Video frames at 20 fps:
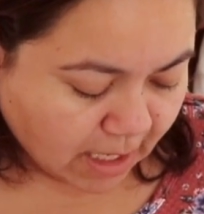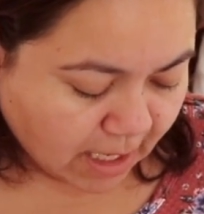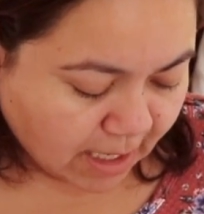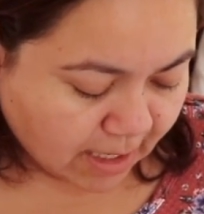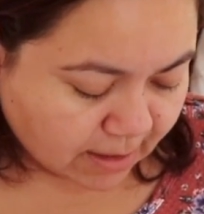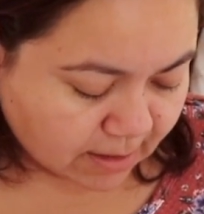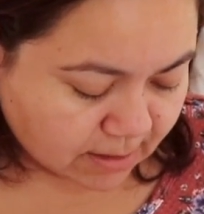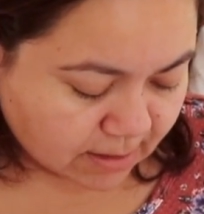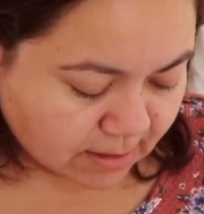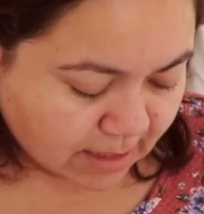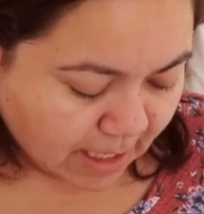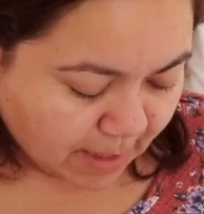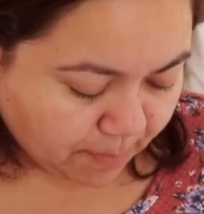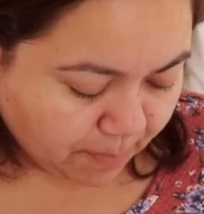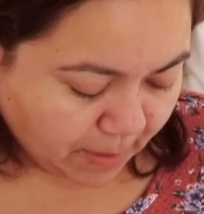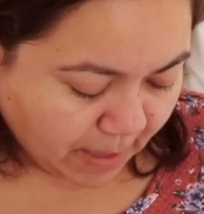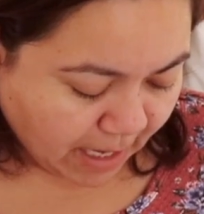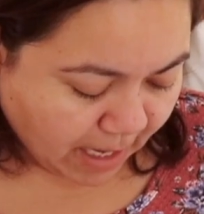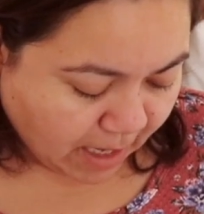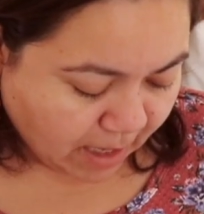and they
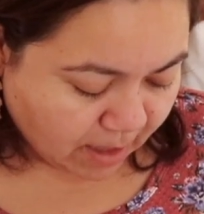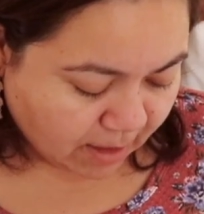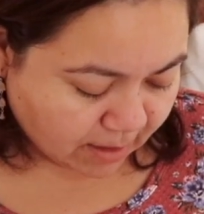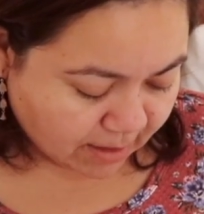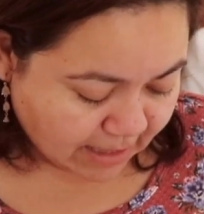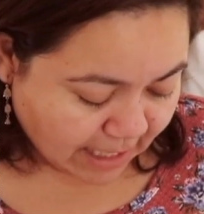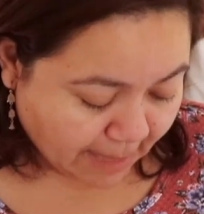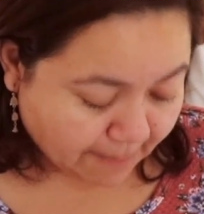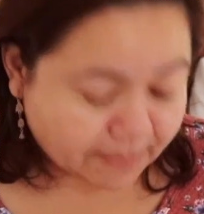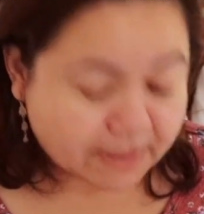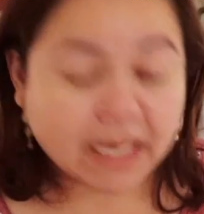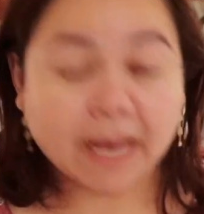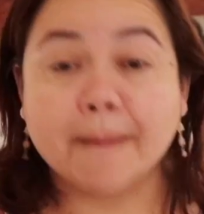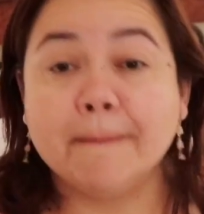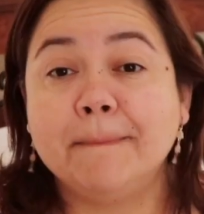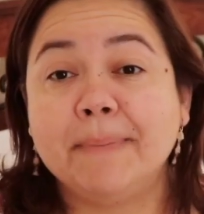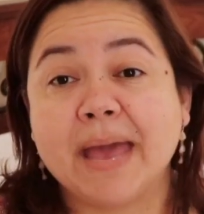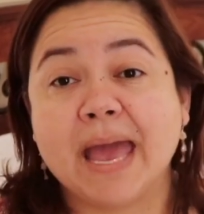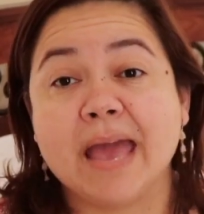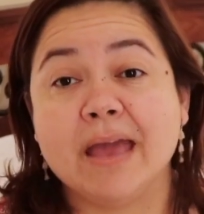pay debt
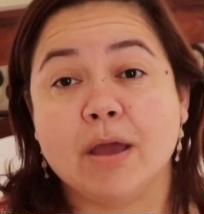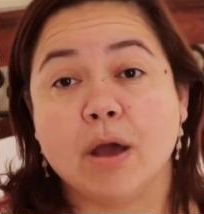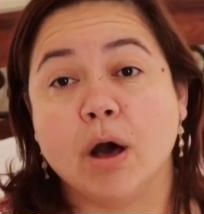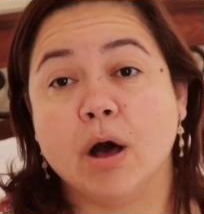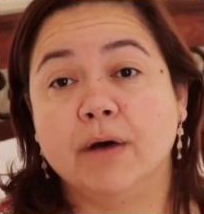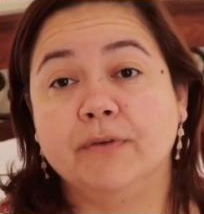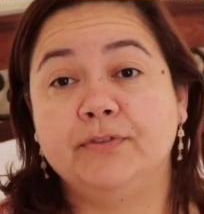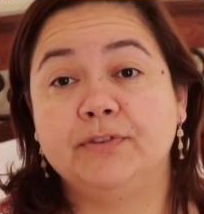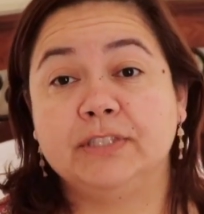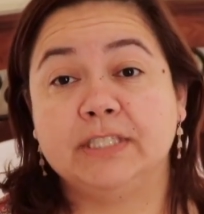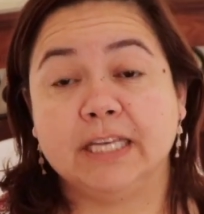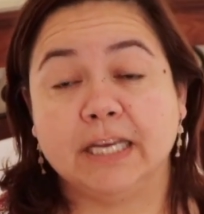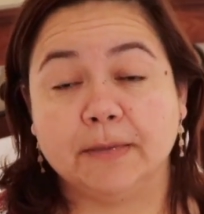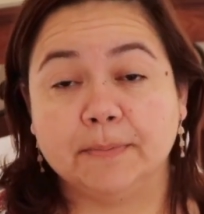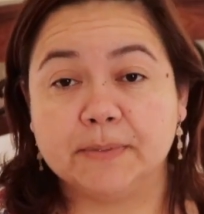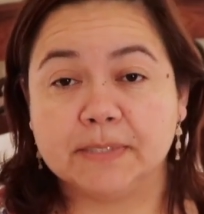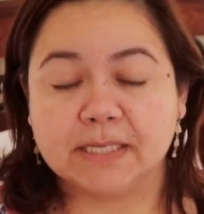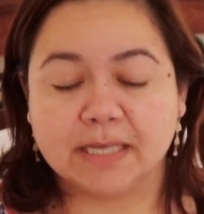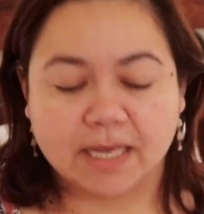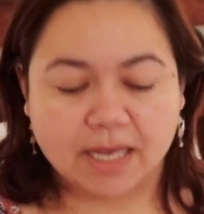payoff
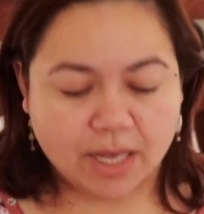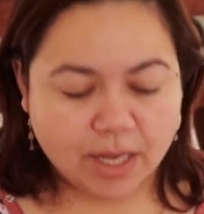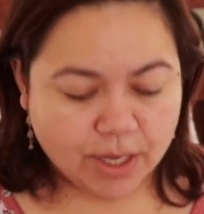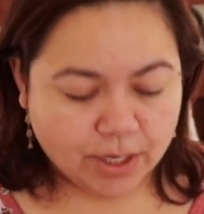tips.